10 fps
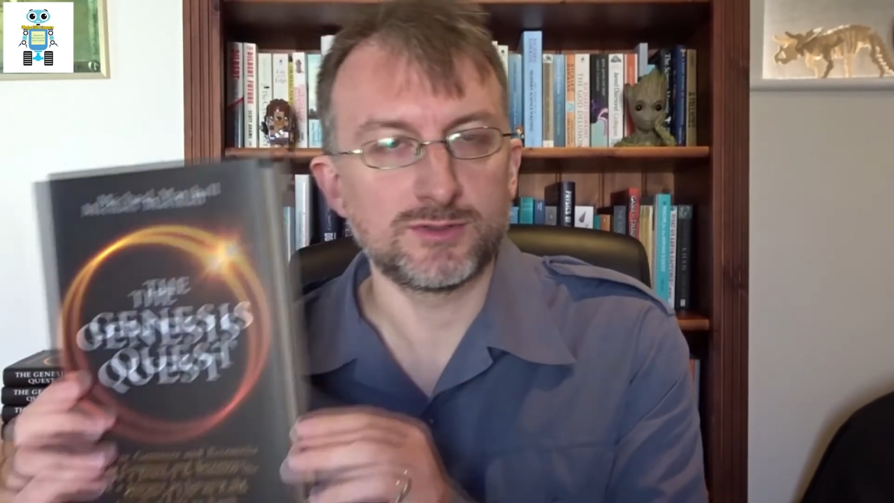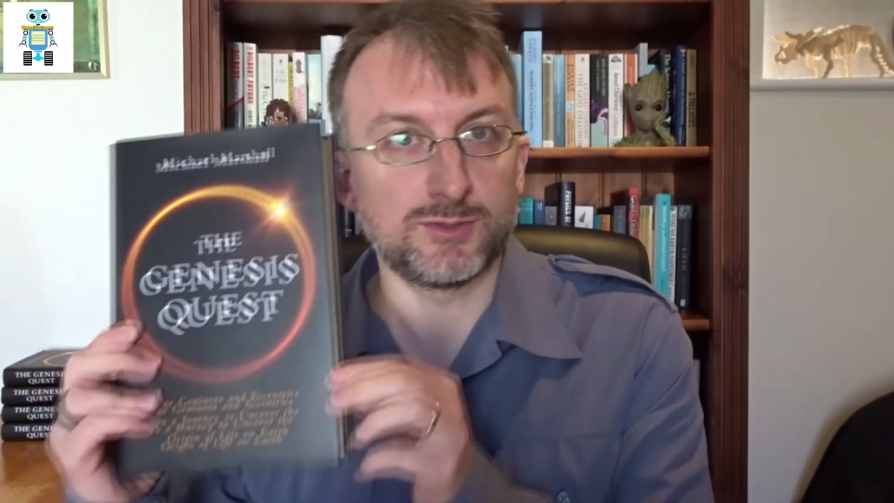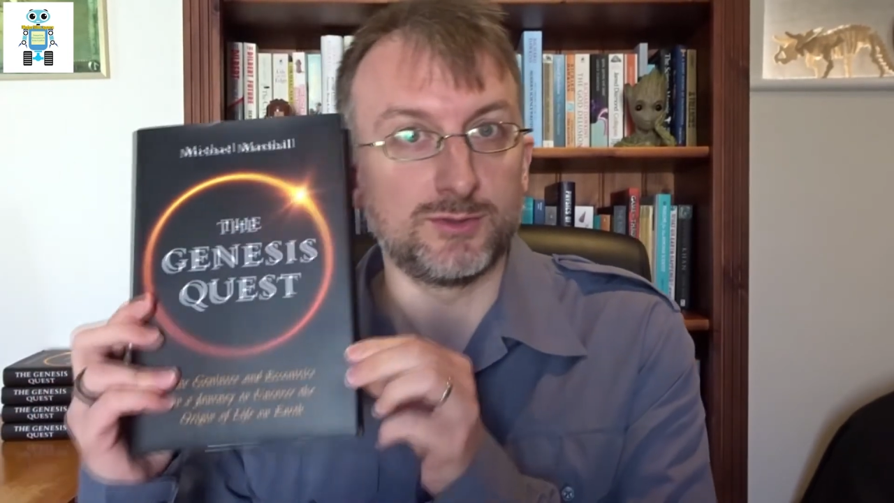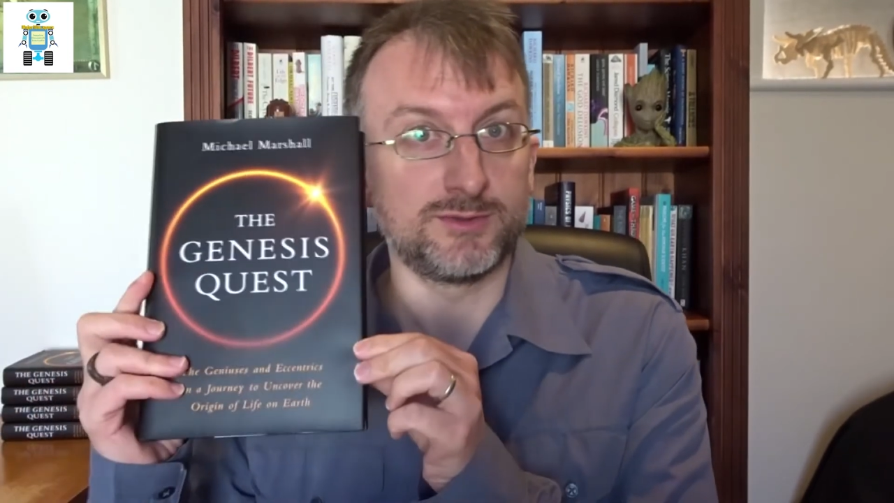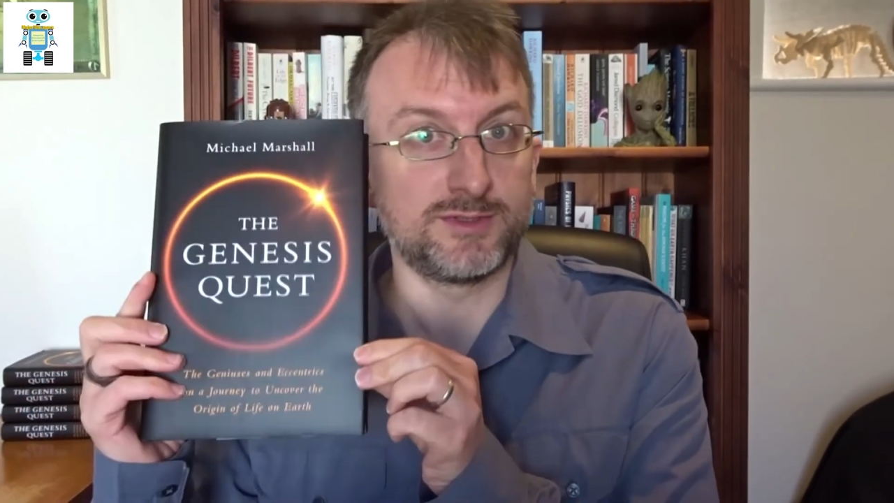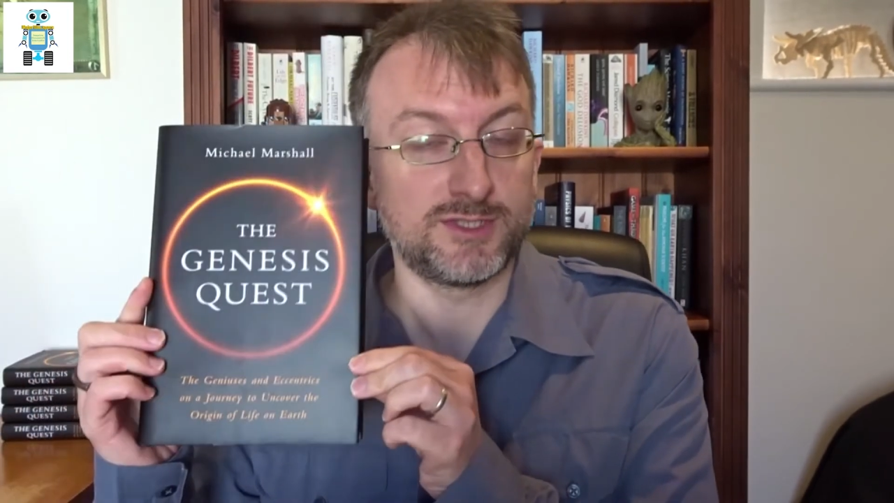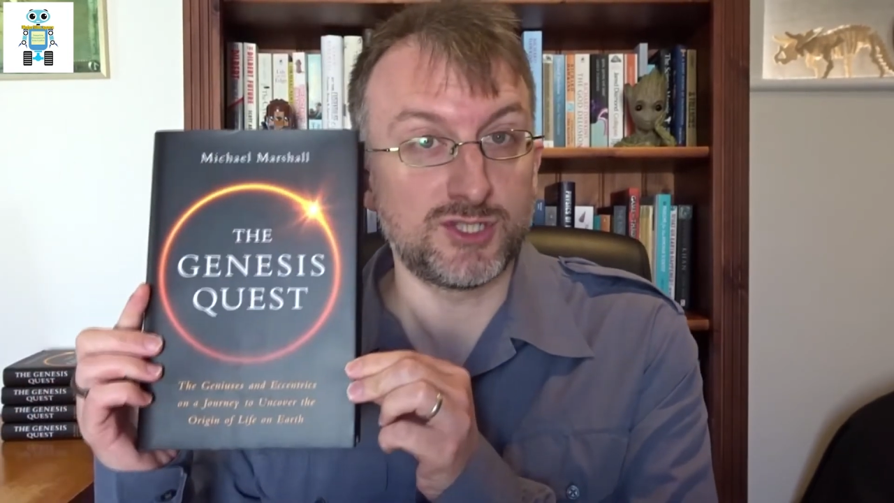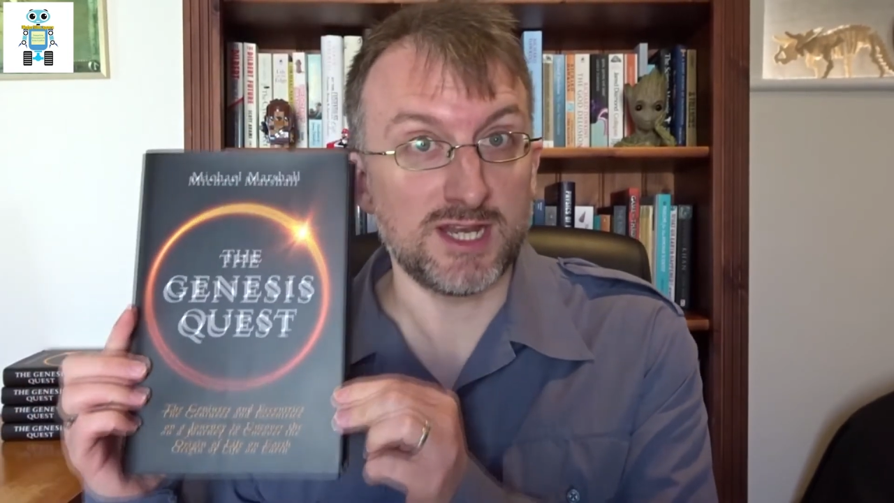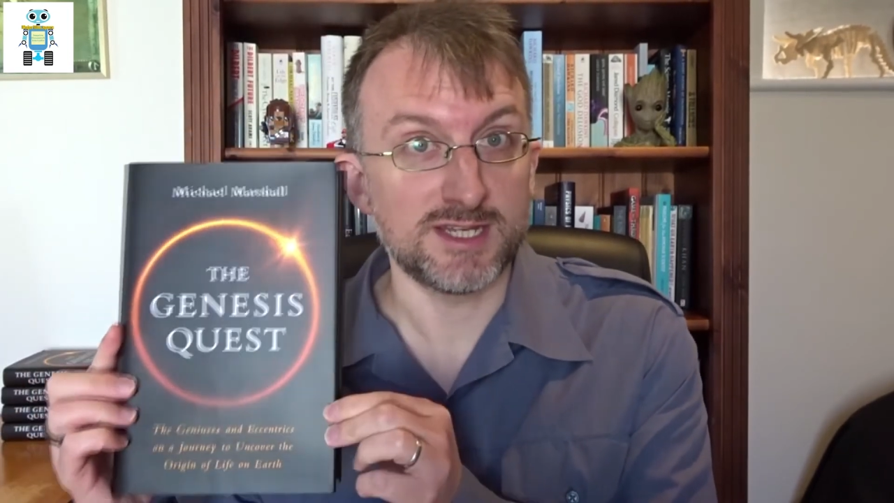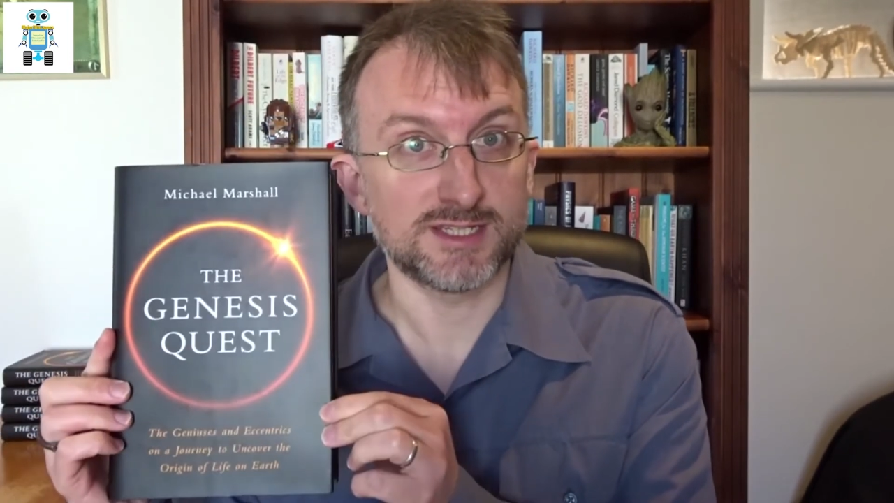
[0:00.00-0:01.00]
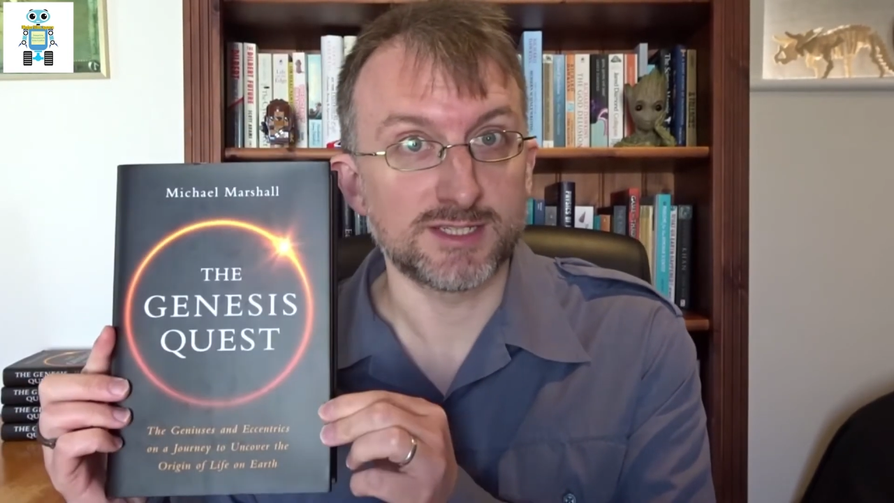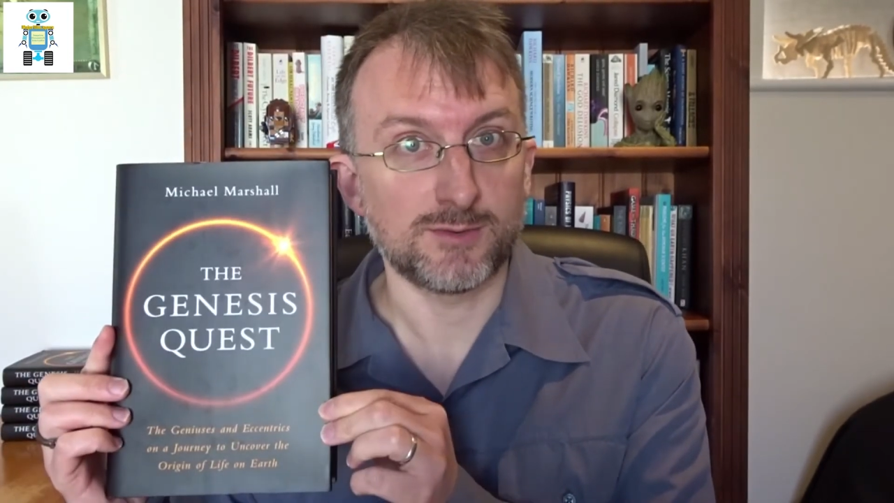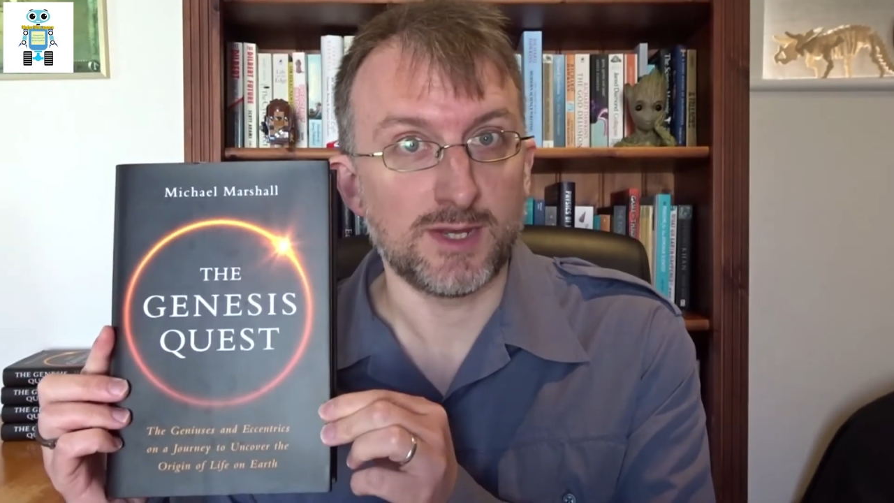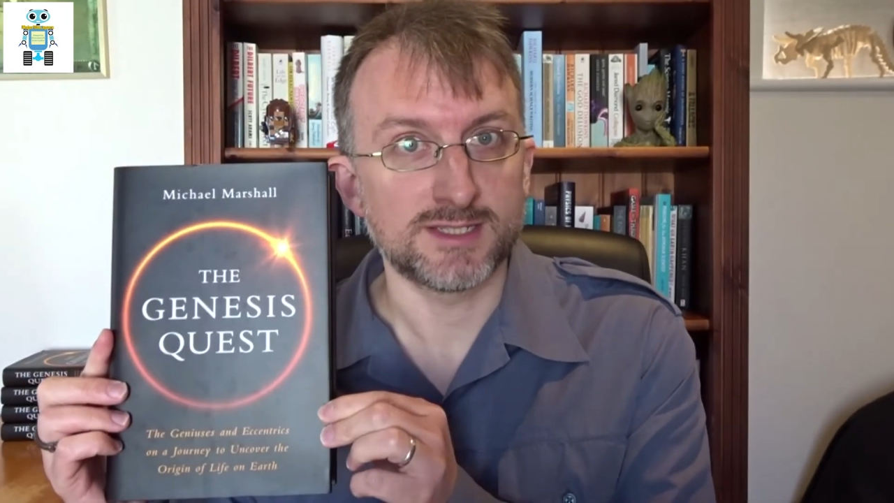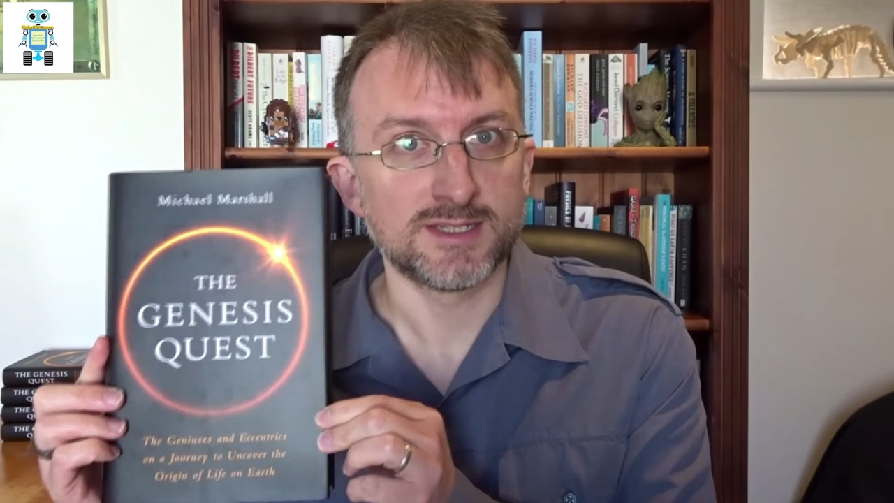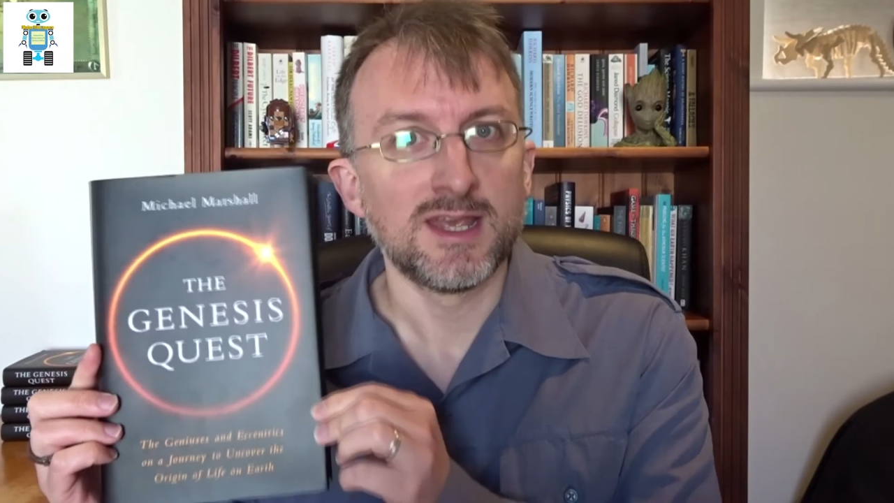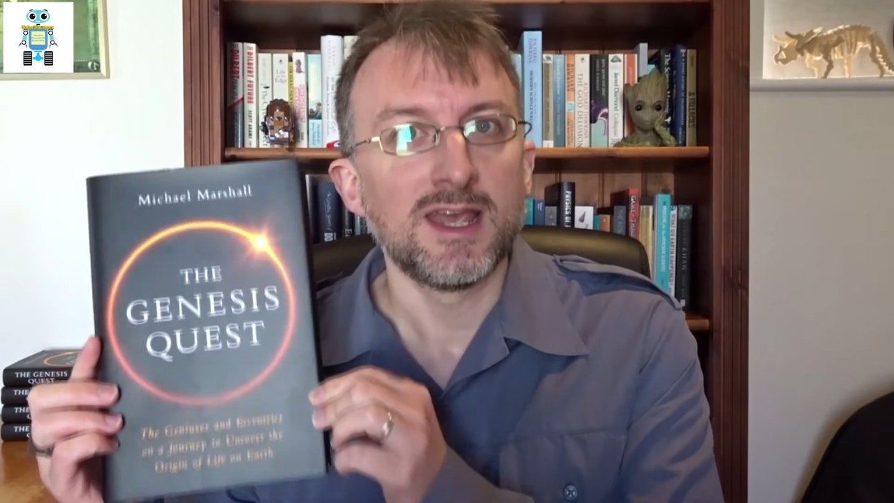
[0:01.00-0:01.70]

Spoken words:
called The Genesis Quest,